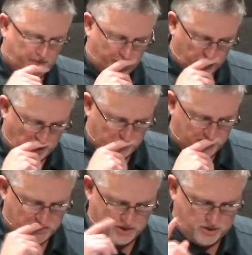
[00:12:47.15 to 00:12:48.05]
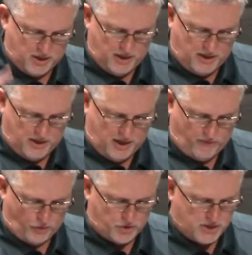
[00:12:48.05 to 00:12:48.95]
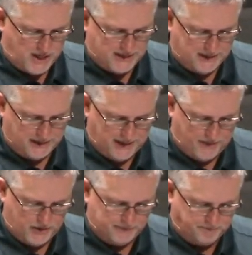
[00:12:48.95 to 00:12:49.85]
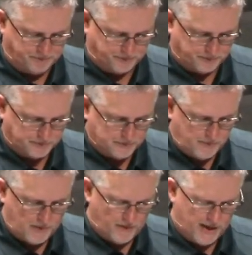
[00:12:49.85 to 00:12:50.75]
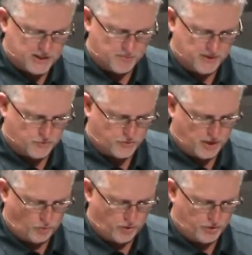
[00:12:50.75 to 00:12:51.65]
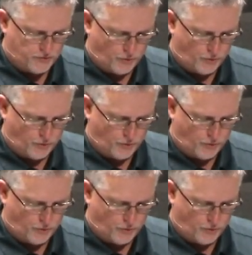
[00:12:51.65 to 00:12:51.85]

But if you'll notice in verse 10 and 11, find some interesting words.